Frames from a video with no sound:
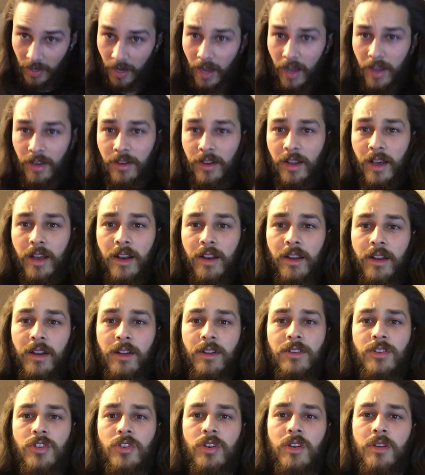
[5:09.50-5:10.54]
I hadn't had a
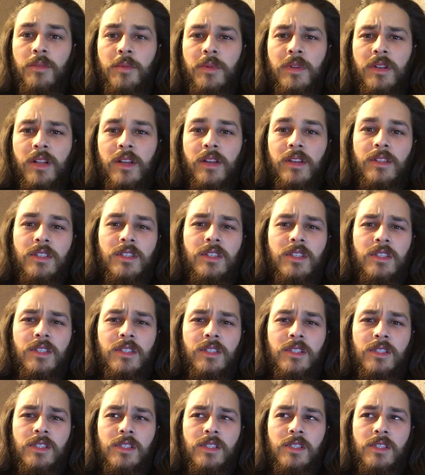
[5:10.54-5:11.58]
hair trim in like
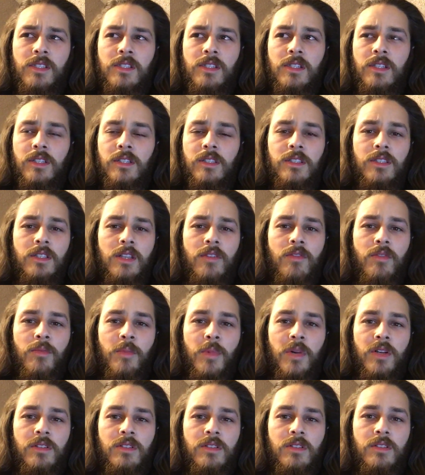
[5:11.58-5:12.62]
6, 7
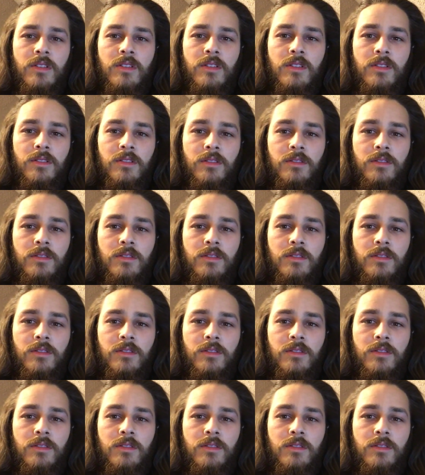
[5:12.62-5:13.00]
months.